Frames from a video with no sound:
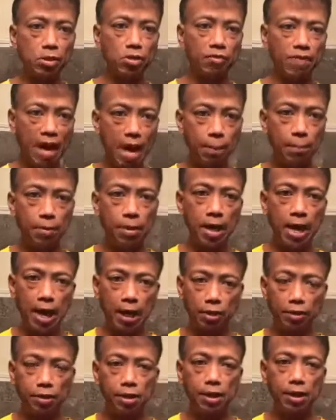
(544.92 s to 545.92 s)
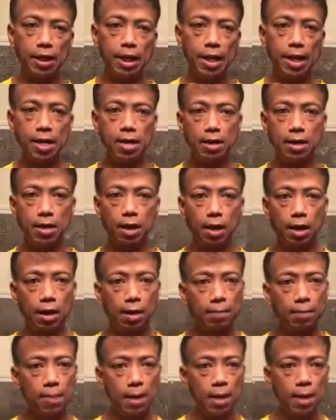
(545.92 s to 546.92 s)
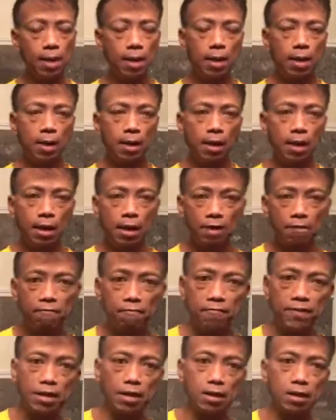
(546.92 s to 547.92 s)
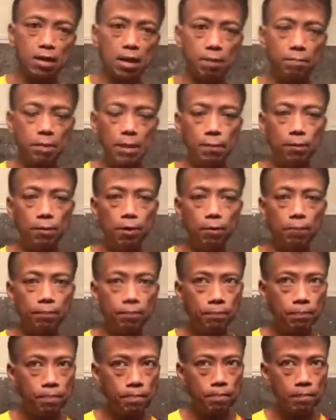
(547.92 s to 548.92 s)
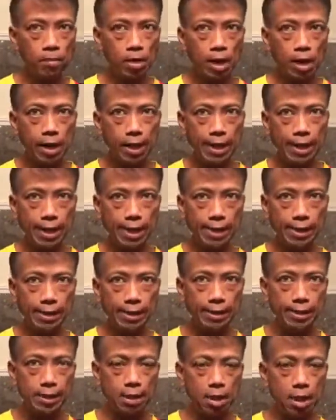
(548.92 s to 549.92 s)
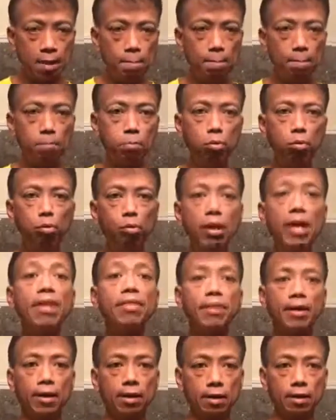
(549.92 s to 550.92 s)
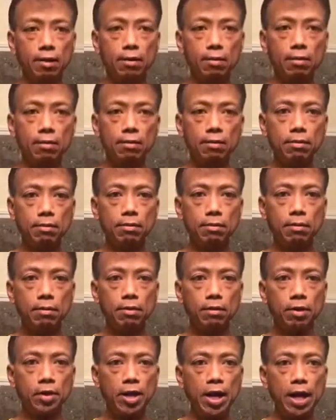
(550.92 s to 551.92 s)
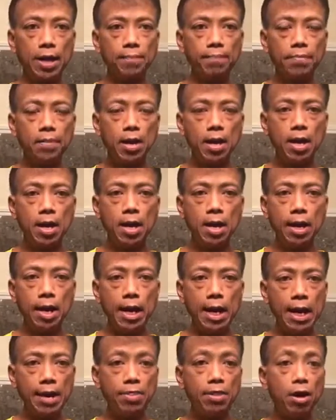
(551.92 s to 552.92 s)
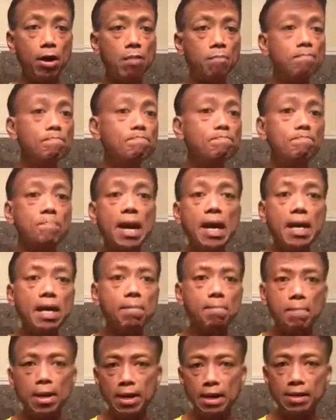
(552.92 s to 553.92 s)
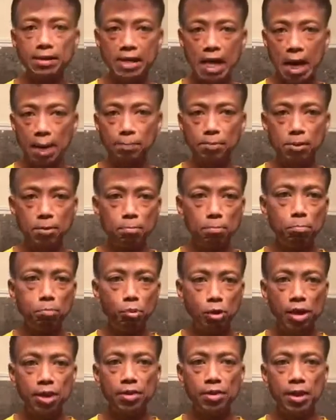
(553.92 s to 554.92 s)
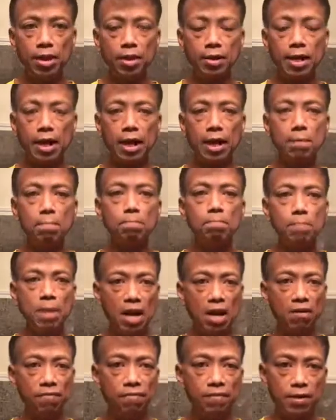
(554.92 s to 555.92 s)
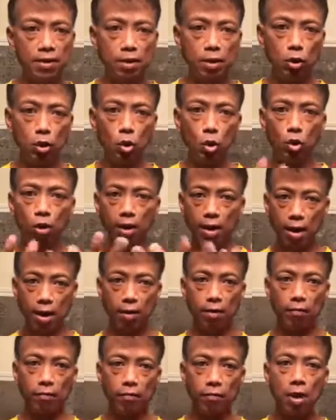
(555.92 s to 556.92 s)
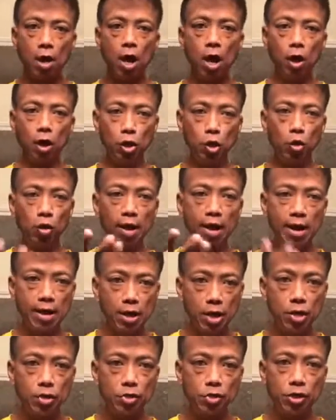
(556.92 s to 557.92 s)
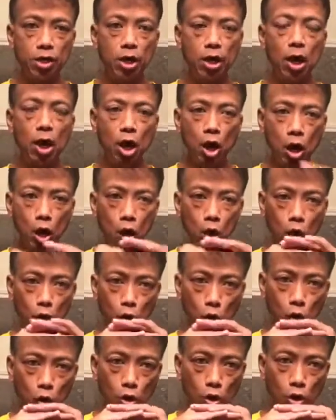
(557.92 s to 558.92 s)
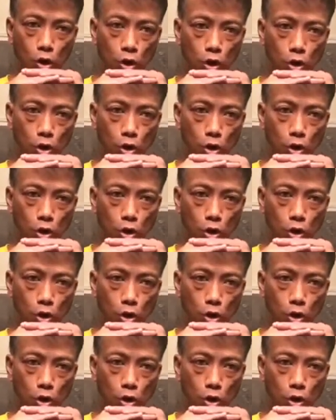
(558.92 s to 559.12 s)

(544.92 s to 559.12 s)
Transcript: of happy, healthy, and fit people, is breathing. Okay, and there are many types of breathing that can benefit your health, your energy, your